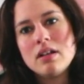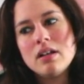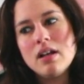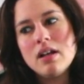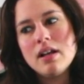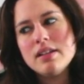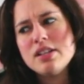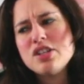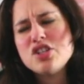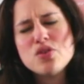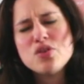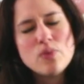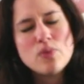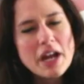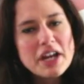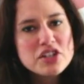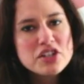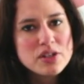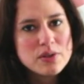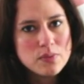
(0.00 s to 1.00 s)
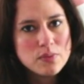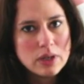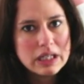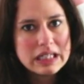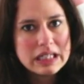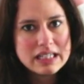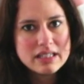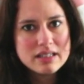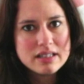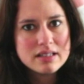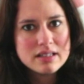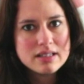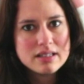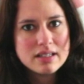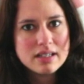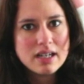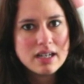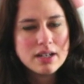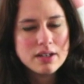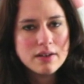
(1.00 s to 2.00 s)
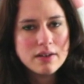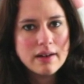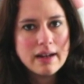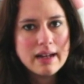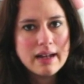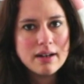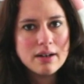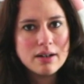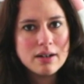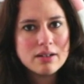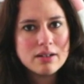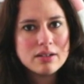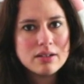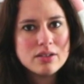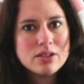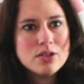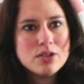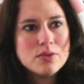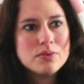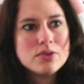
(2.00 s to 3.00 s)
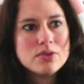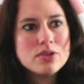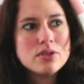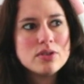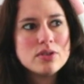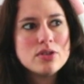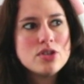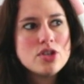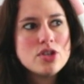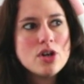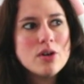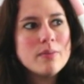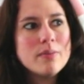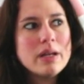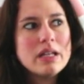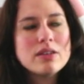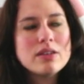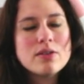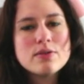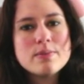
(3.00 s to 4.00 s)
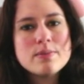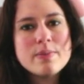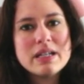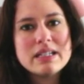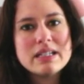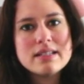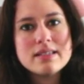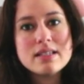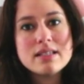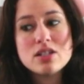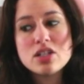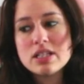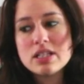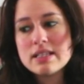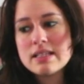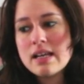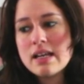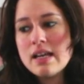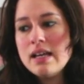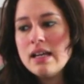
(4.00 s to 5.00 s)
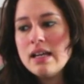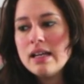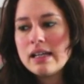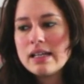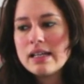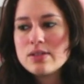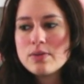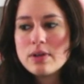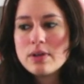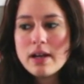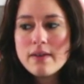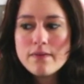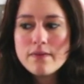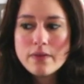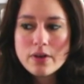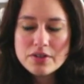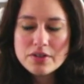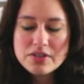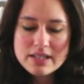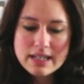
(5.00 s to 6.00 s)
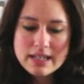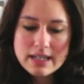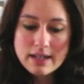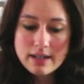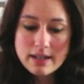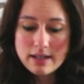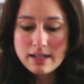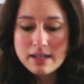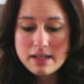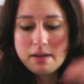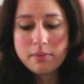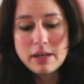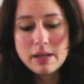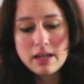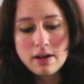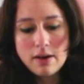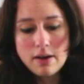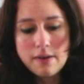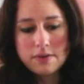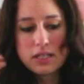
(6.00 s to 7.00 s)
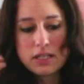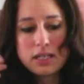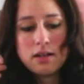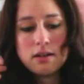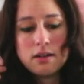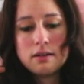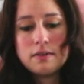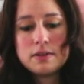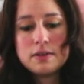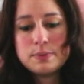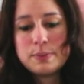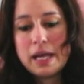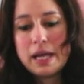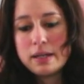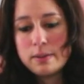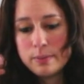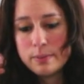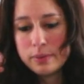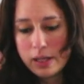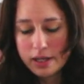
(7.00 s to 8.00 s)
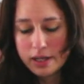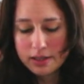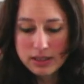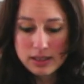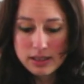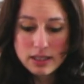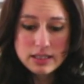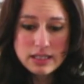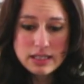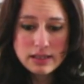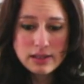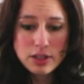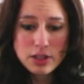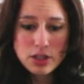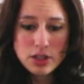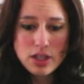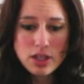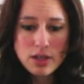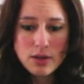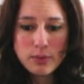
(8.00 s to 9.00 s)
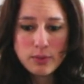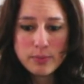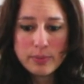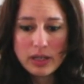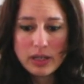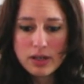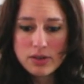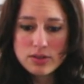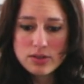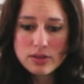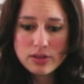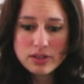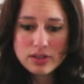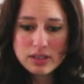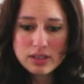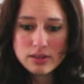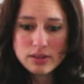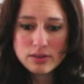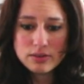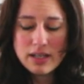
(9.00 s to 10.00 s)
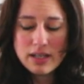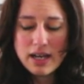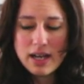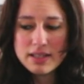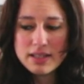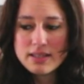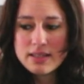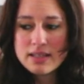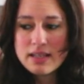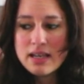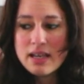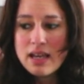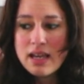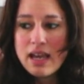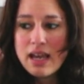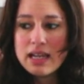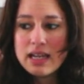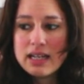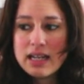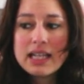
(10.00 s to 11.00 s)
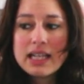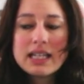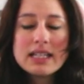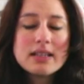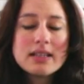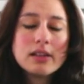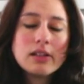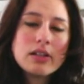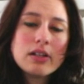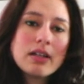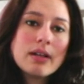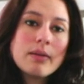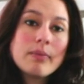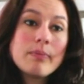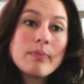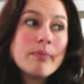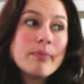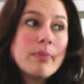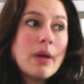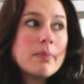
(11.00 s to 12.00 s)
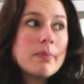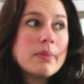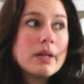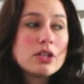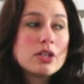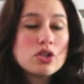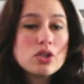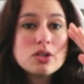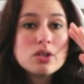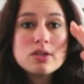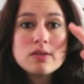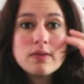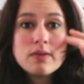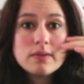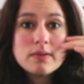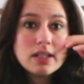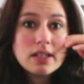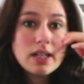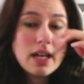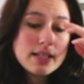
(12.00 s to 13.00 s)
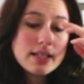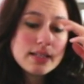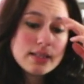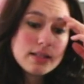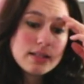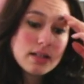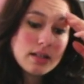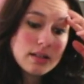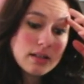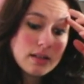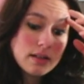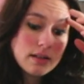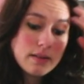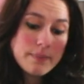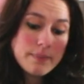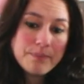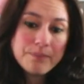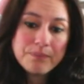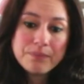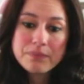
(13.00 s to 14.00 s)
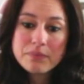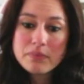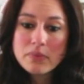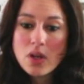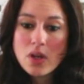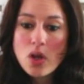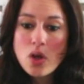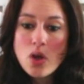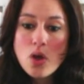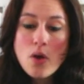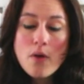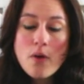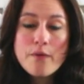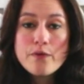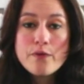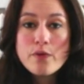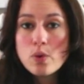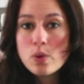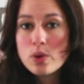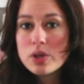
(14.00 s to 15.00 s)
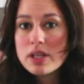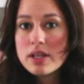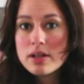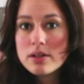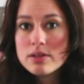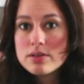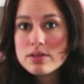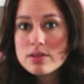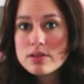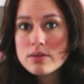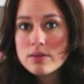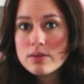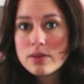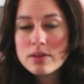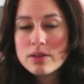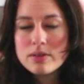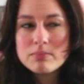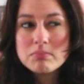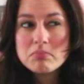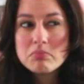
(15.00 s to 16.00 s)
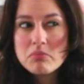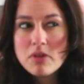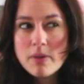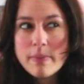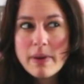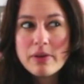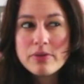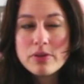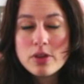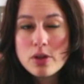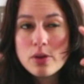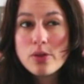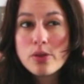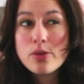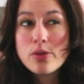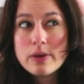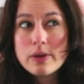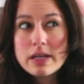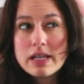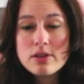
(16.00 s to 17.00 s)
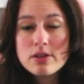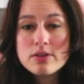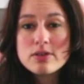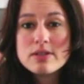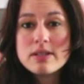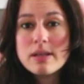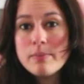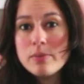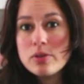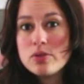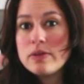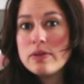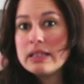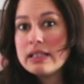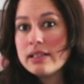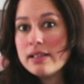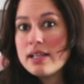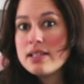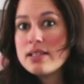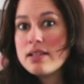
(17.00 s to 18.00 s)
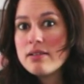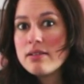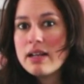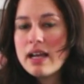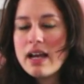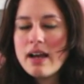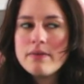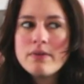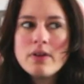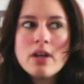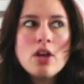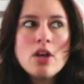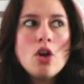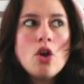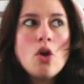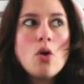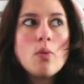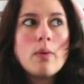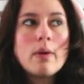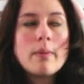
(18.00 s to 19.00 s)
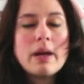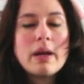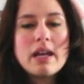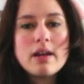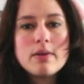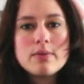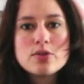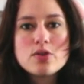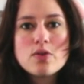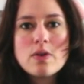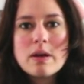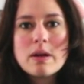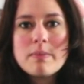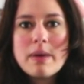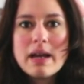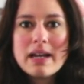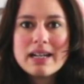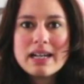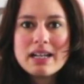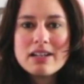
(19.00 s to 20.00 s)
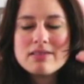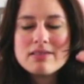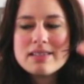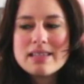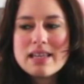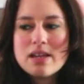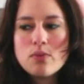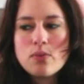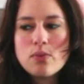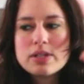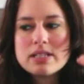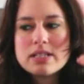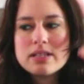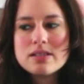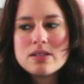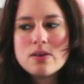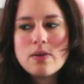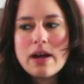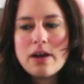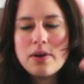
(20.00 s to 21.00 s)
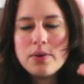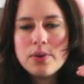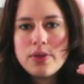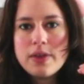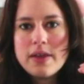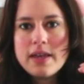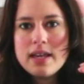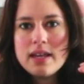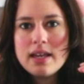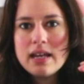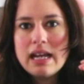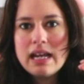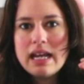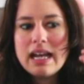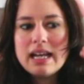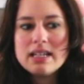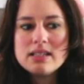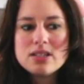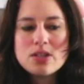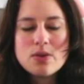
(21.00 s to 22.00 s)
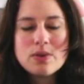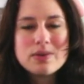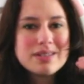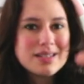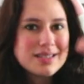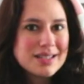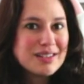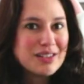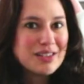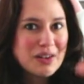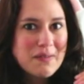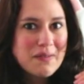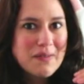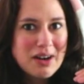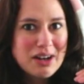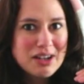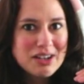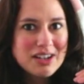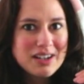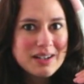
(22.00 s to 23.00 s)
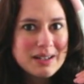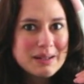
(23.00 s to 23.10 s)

Unless you actually wanted to cut your hair. Don't don't make those big decisions. Because when I first did it and I cut my hair off to here and I was platinum blonde and I did look cute, but I also looked a little nuts. And I can look at my pictures from the last 4 years, or about the 3 years in between the last year and a half, where my hair was growing back and I could see it wasn't so healthy and so it doesn't look very good.